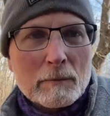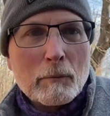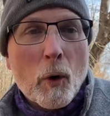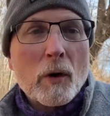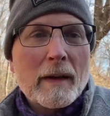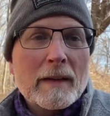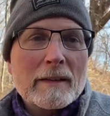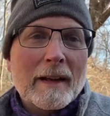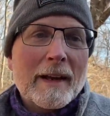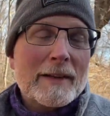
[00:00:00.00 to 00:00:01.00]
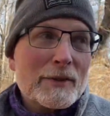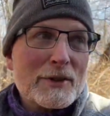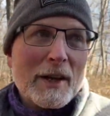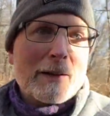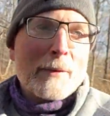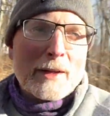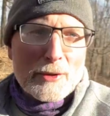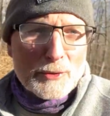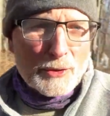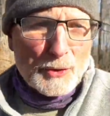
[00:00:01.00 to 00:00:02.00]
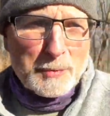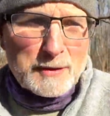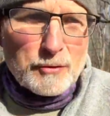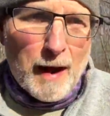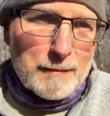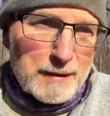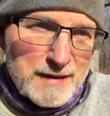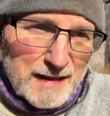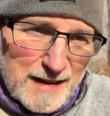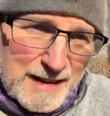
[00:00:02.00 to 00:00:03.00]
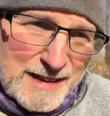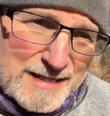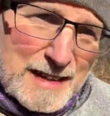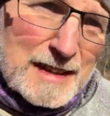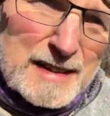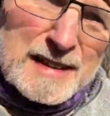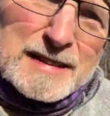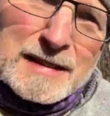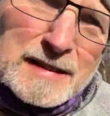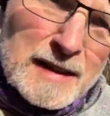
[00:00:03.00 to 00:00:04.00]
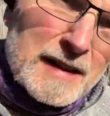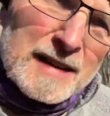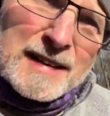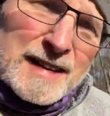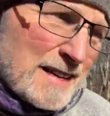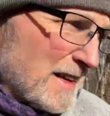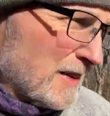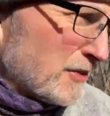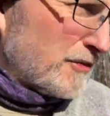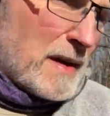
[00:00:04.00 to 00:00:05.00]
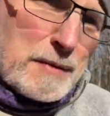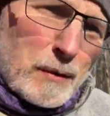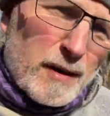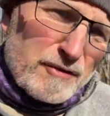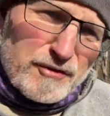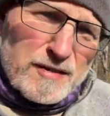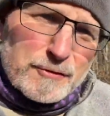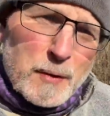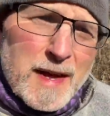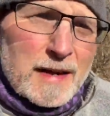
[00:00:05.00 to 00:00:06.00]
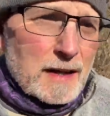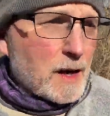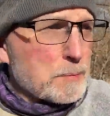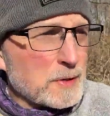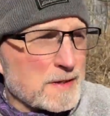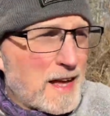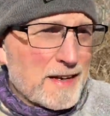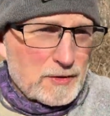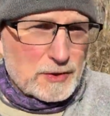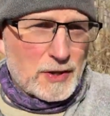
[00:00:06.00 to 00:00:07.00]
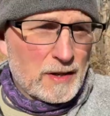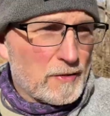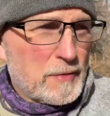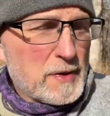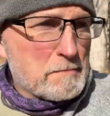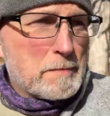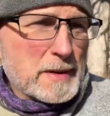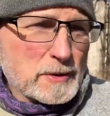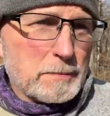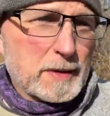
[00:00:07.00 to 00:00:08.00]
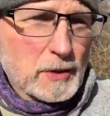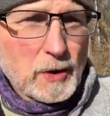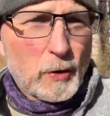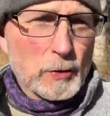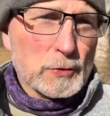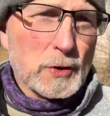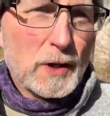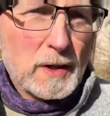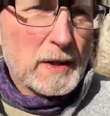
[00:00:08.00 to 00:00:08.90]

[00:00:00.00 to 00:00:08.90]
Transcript: Morning, ladies and gentlemen of YouTube. It's Rob in Connecticut. It is February fifth. We had a couple of nights of bitter, bitter cold